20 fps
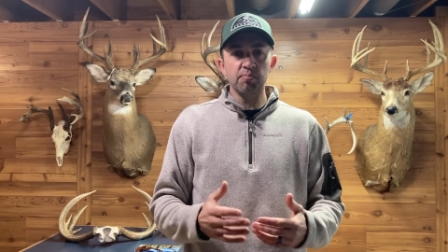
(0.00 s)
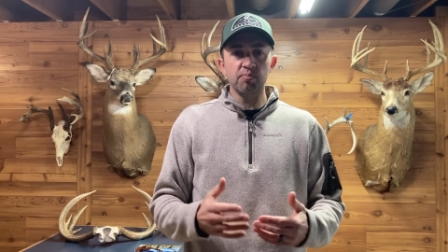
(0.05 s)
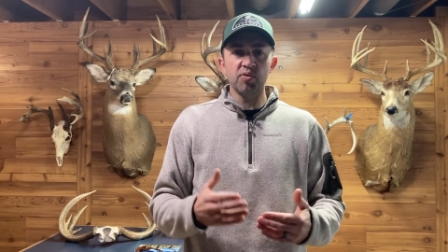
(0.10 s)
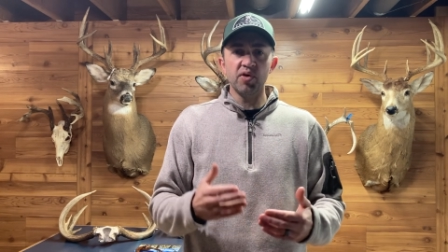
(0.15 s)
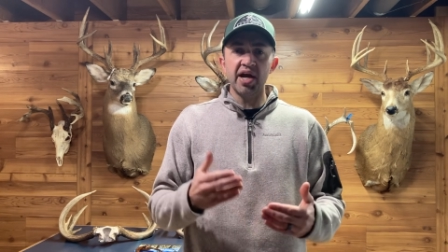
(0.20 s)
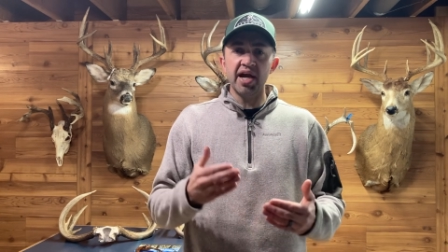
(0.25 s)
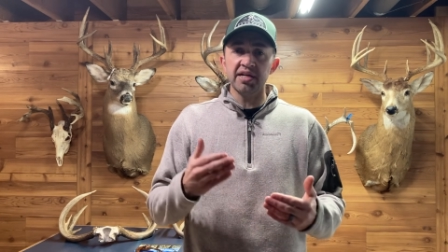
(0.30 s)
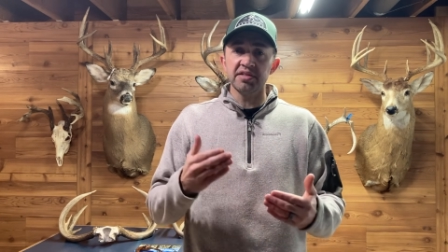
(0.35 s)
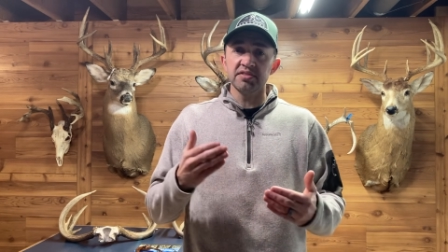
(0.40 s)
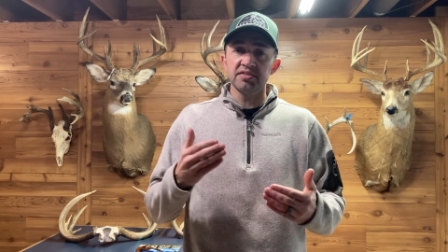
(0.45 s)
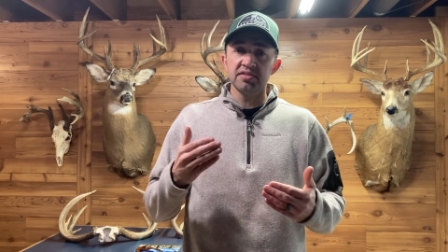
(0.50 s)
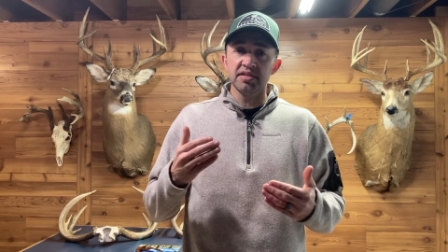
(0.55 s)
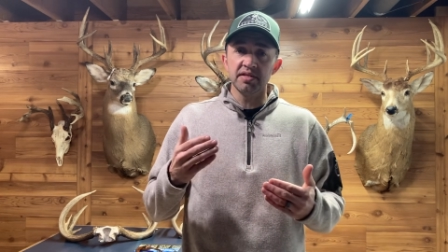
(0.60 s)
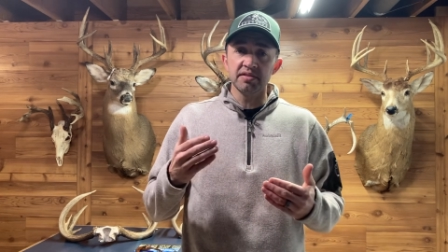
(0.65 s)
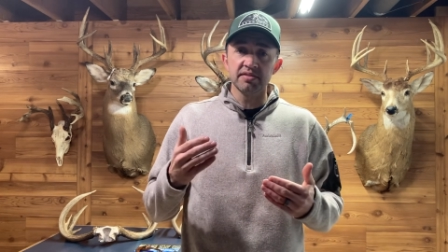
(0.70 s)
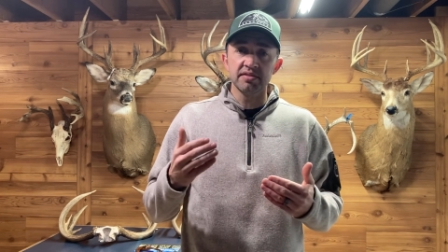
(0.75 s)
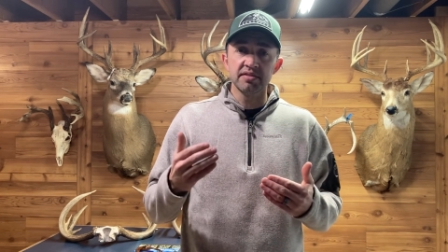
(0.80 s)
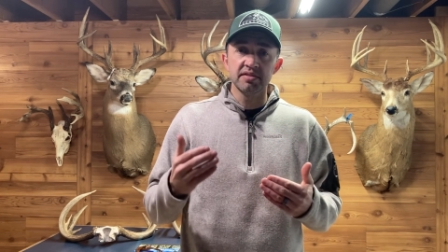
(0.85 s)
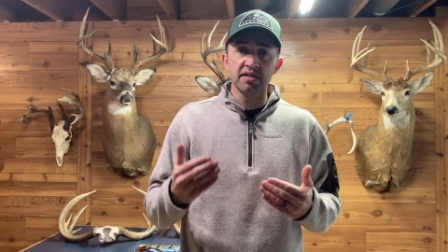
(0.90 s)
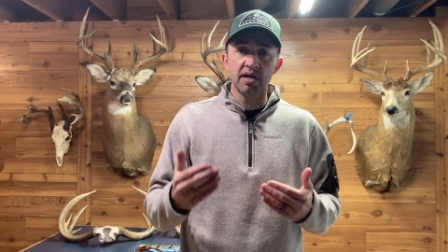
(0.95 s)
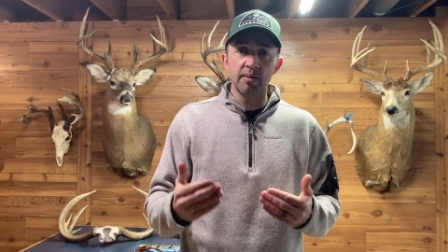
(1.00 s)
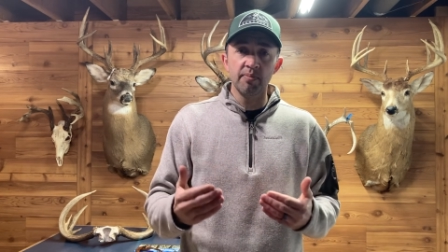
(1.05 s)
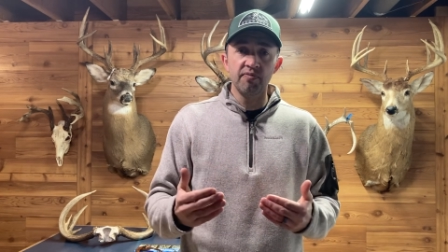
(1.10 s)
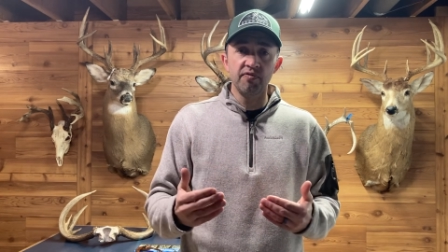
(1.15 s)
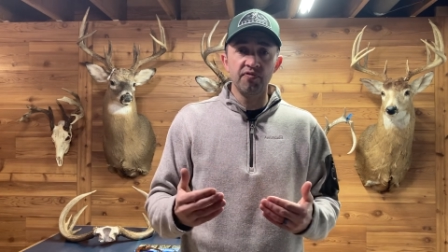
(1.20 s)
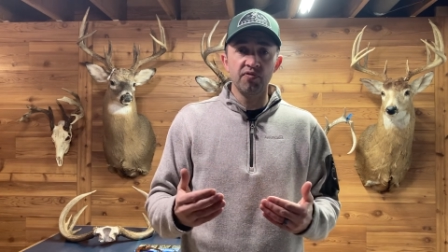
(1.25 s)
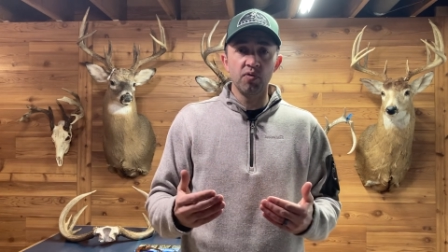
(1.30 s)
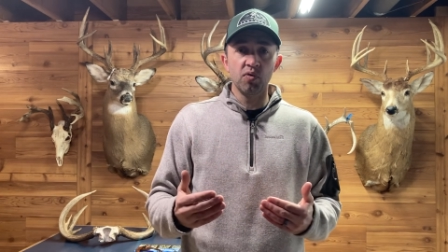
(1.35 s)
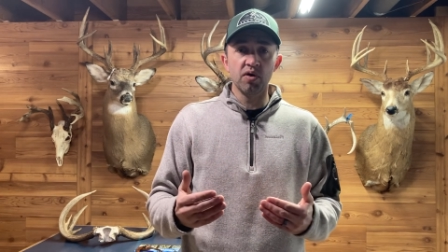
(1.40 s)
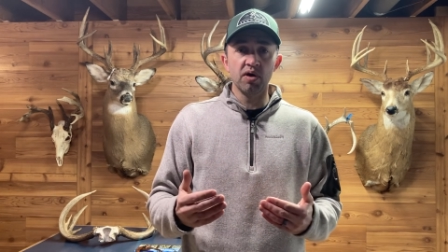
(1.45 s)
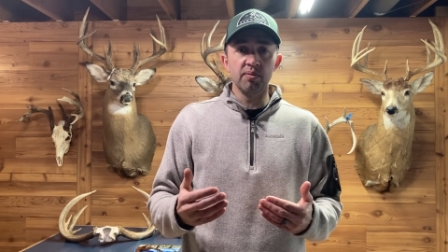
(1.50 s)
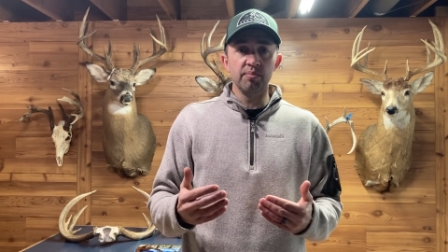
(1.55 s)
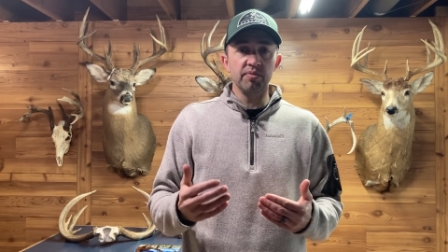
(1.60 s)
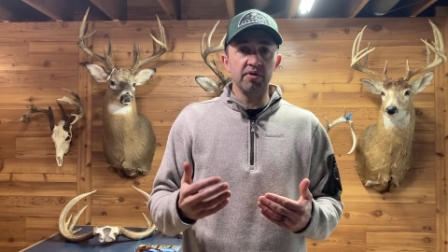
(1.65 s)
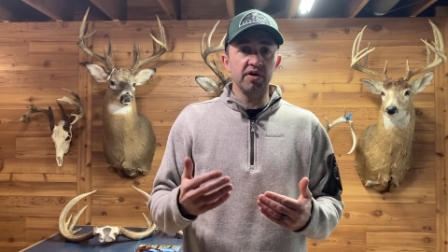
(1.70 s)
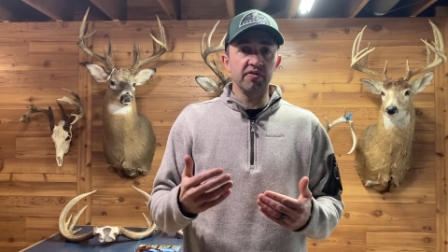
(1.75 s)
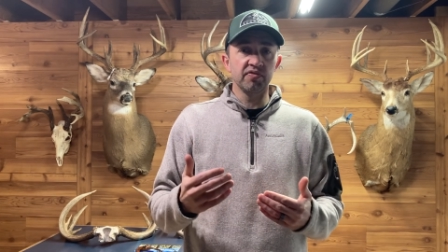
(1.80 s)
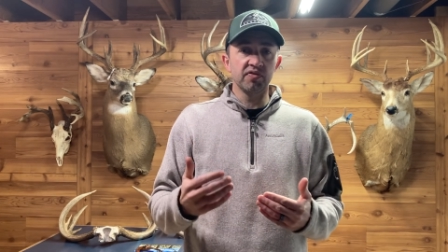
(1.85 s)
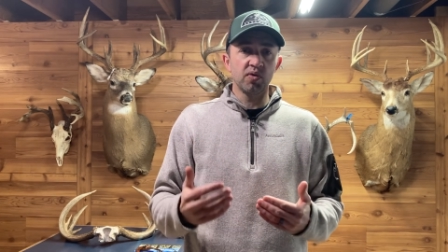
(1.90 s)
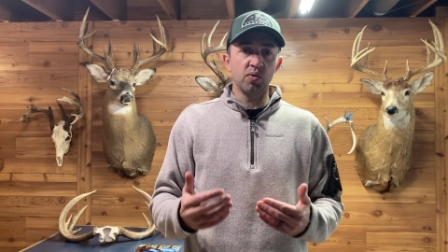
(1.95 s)
practicing some form
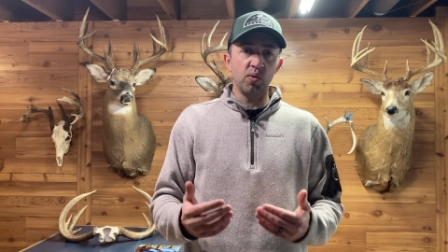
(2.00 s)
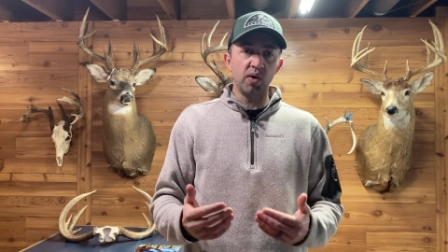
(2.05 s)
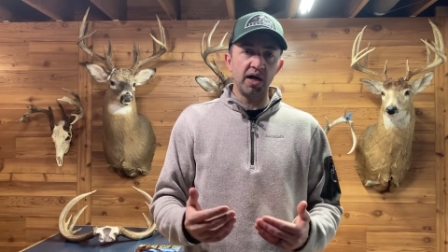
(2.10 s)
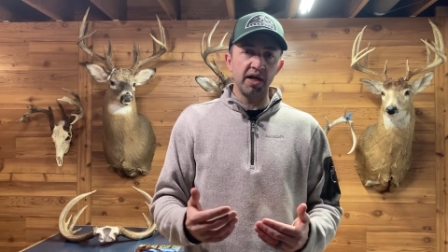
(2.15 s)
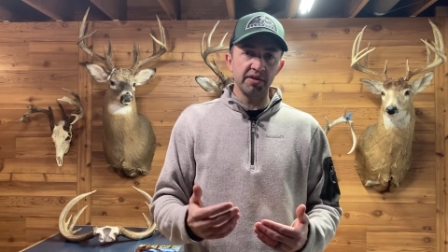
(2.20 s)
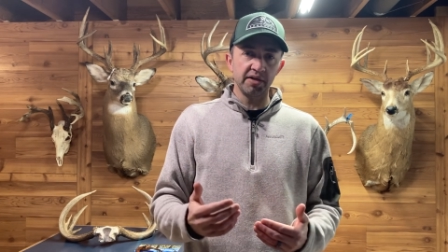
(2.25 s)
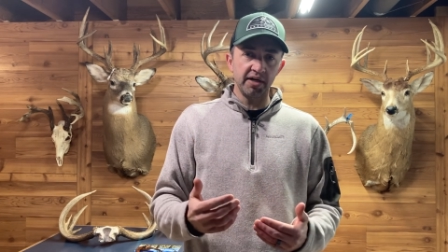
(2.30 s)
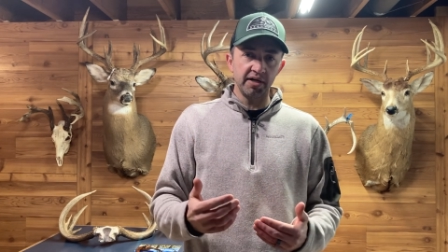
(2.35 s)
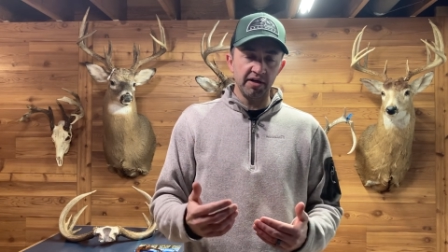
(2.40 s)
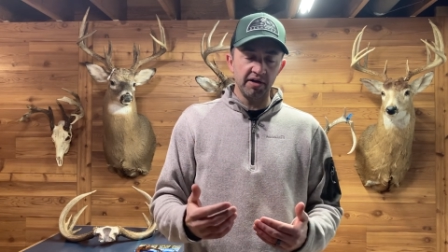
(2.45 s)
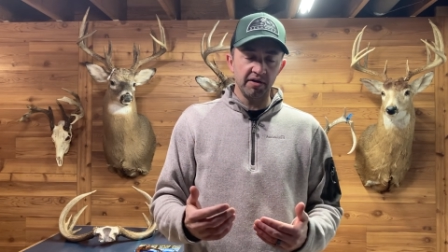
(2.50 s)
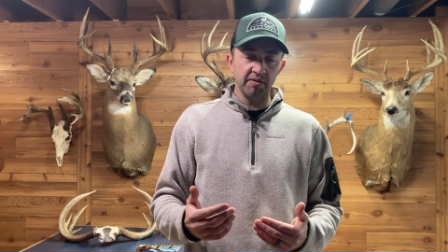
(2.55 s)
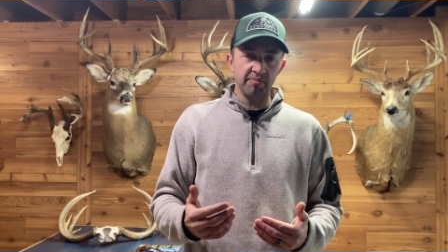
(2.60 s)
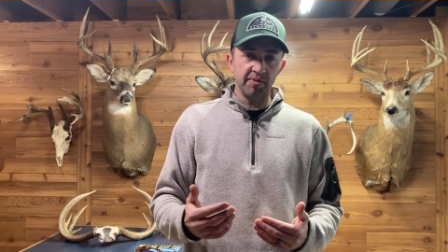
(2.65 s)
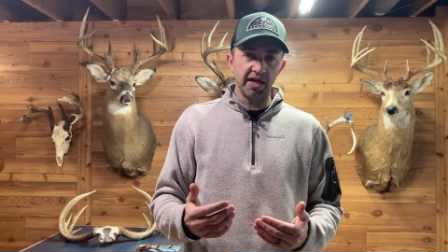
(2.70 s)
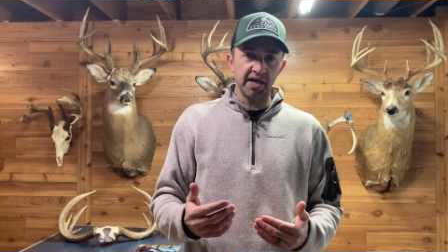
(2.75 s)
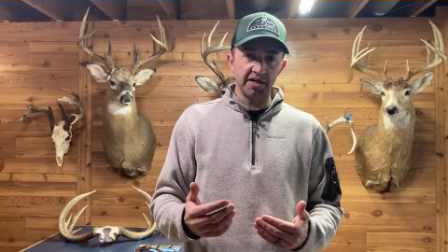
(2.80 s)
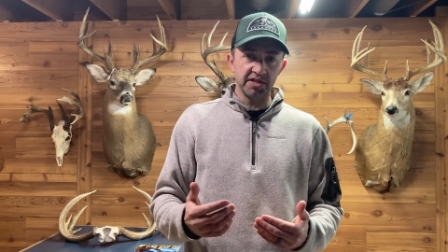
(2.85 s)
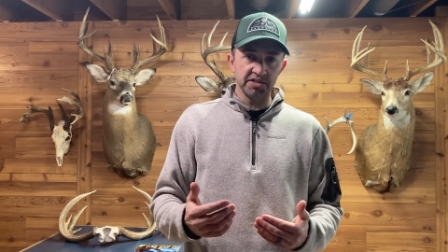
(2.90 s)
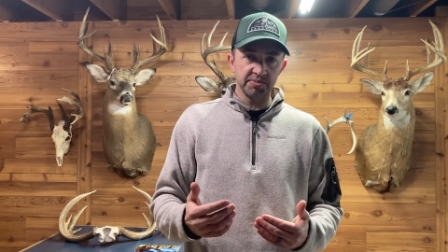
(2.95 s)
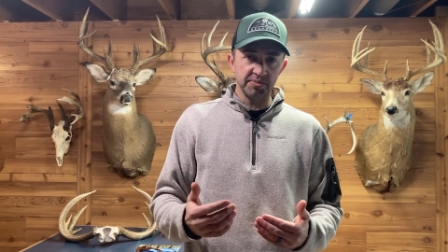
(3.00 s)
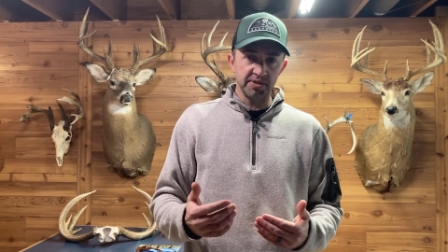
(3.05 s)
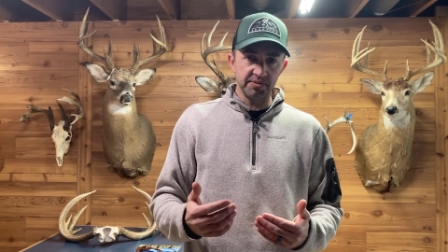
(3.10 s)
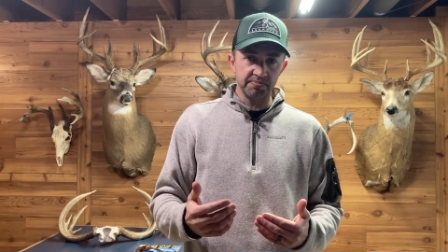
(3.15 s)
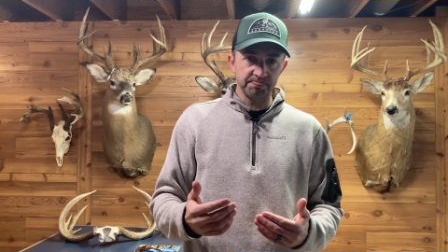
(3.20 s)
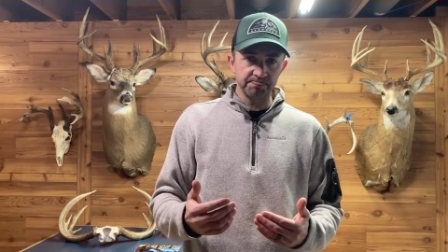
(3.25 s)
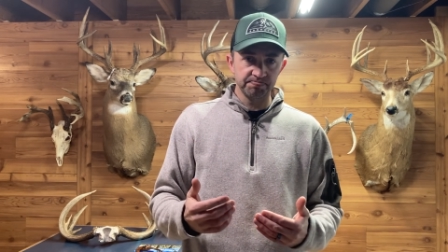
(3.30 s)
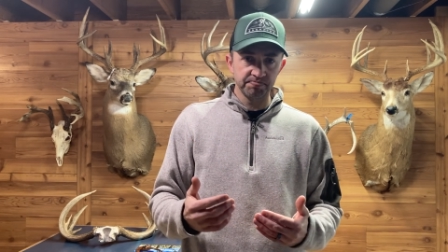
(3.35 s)
of quality deer management.